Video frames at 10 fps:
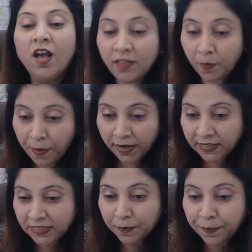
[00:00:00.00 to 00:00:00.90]
The
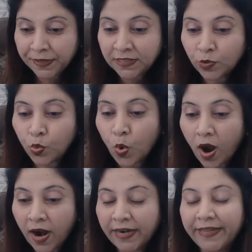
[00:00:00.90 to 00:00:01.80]
participants who
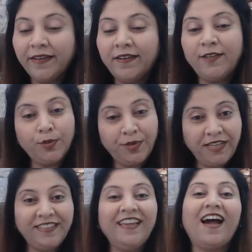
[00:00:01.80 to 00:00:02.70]
are here
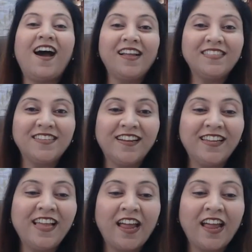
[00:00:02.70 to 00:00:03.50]
today, they are struggling.